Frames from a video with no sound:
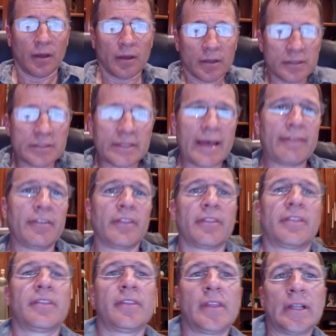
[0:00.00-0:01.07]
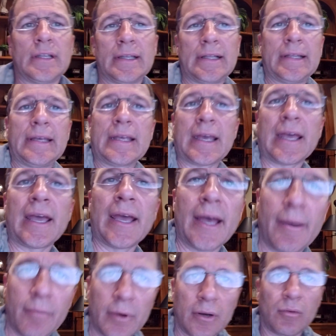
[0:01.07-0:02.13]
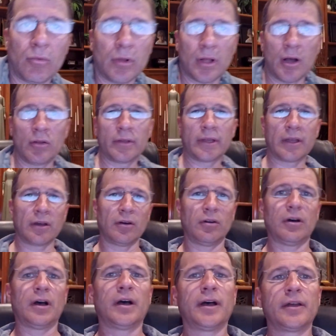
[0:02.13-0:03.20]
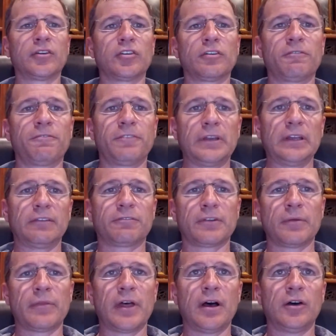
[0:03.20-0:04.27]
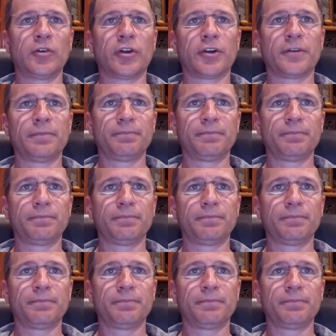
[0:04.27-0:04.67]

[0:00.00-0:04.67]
Seventh, the Lily cam will only go 100 feet from the owner.